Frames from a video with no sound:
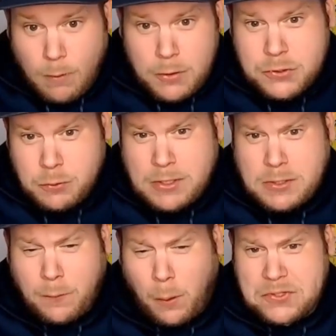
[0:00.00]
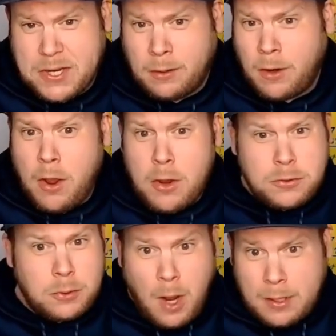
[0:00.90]
stretch of holes here.
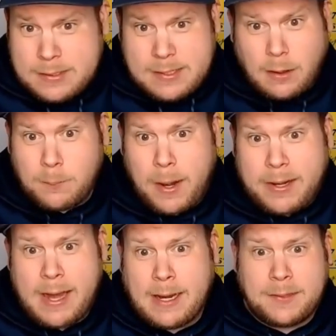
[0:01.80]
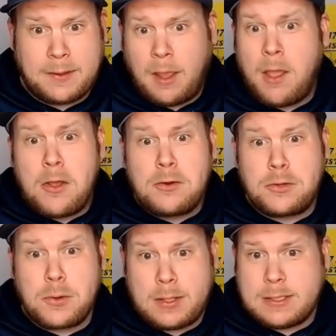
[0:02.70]
Do not celebrate anything.
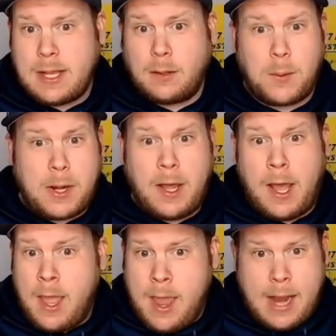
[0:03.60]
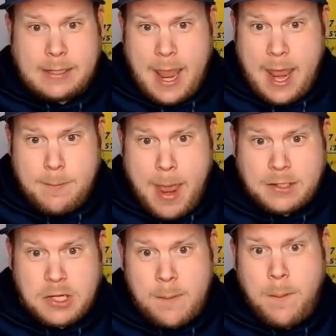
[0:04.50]
Do not celebrate a head-to-head
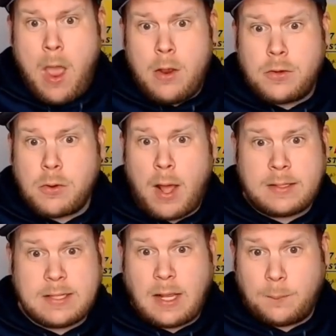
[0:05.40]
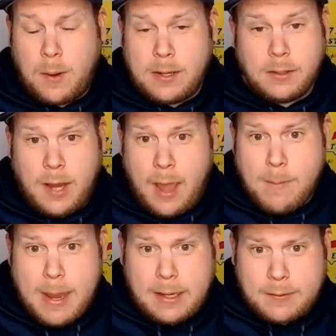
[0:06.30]
matchup. Do not celebrate your guy
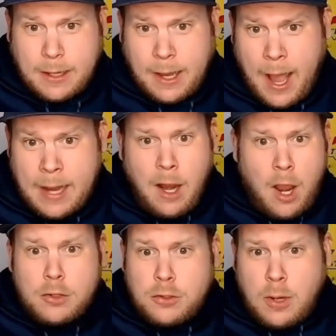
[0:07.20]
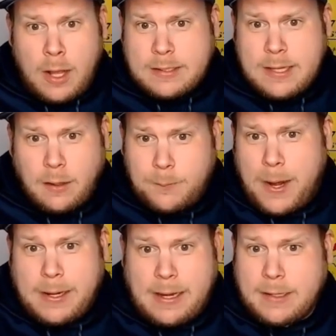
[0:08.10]
making the cut. Do not
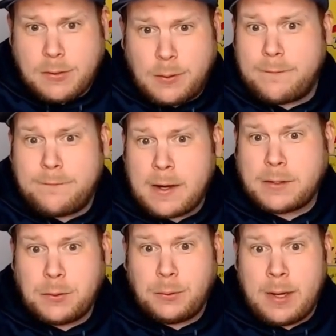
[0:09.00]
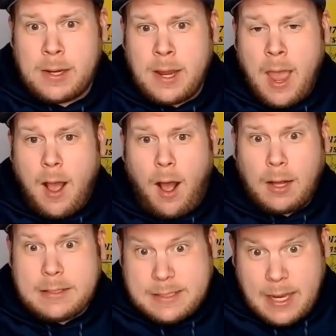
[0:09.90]
celebrate any sort of victory
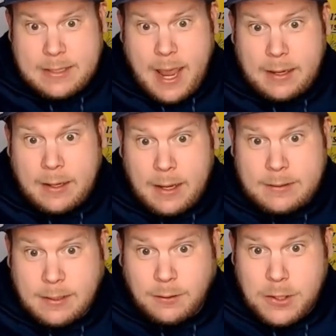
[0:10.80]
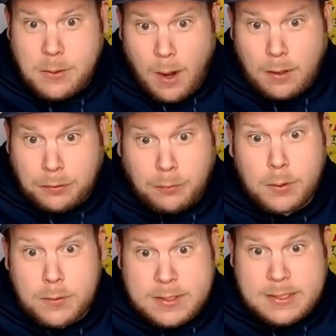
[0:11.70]
on Sunday until you are
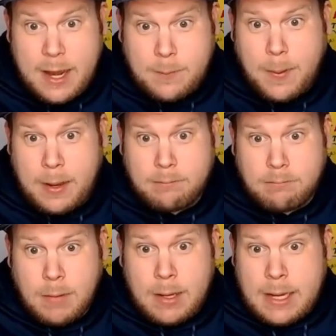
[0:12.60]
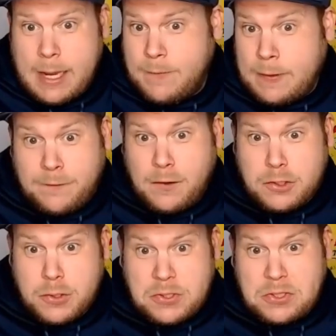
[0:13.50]
through the snake pit. Even if you're
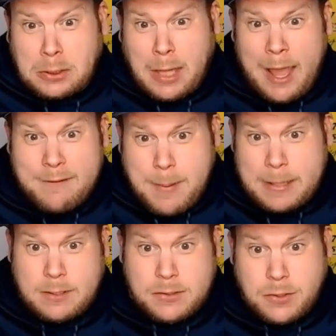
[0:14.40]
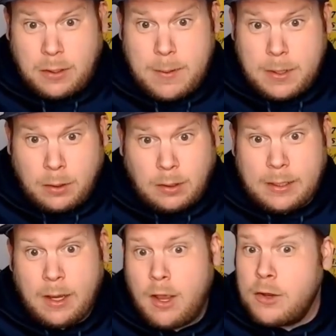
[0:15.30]
choosing to live bet this tournament
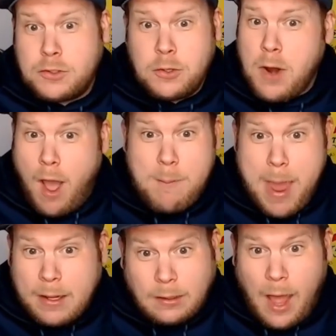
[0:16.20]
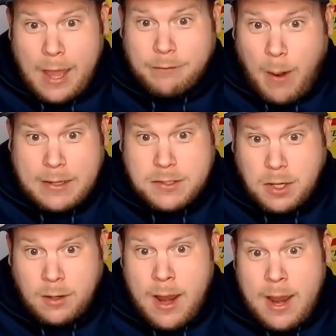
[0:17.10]
early. Do not make a live
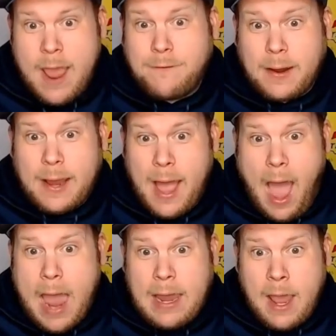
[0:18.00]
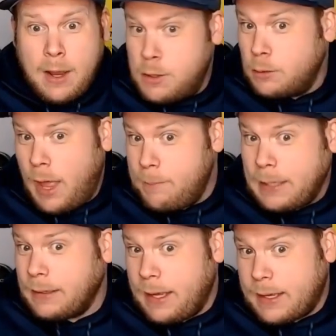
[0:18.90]
wager if a guy, you
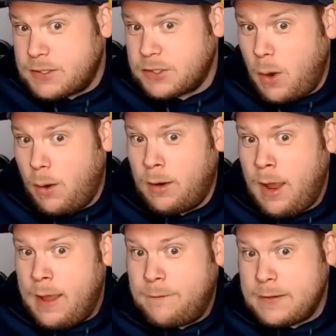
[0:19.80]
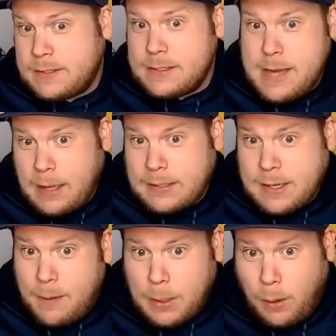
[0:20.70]
might like his score, if his next
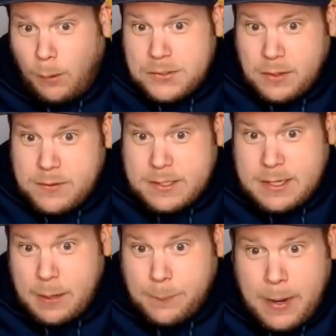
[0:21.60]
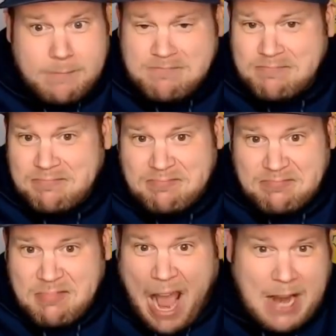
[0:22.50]
coming holes are the snake pit,
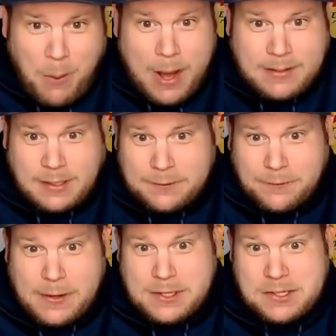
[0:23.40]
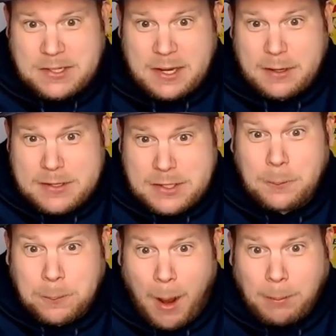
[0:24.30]
I'd wait till he finishes it because you'll
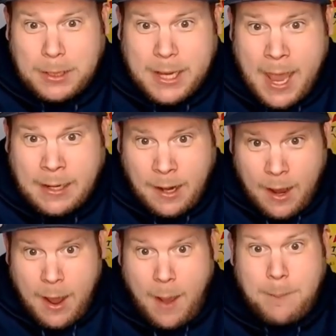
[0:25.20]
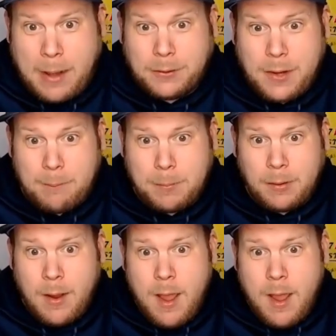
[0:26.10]
probably get a better number.